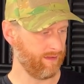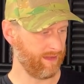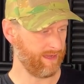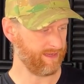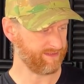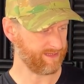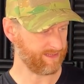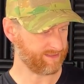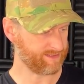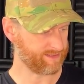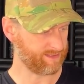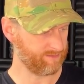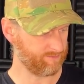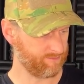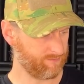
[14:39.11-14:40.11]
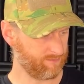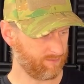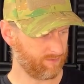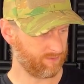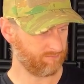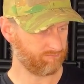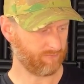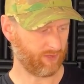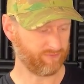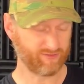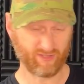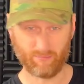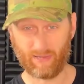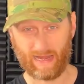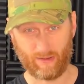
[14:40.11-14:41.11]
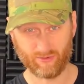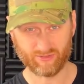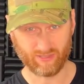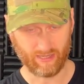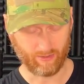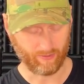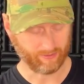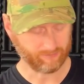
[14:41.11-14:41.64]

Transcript: Is it? Obviously, the power is lower.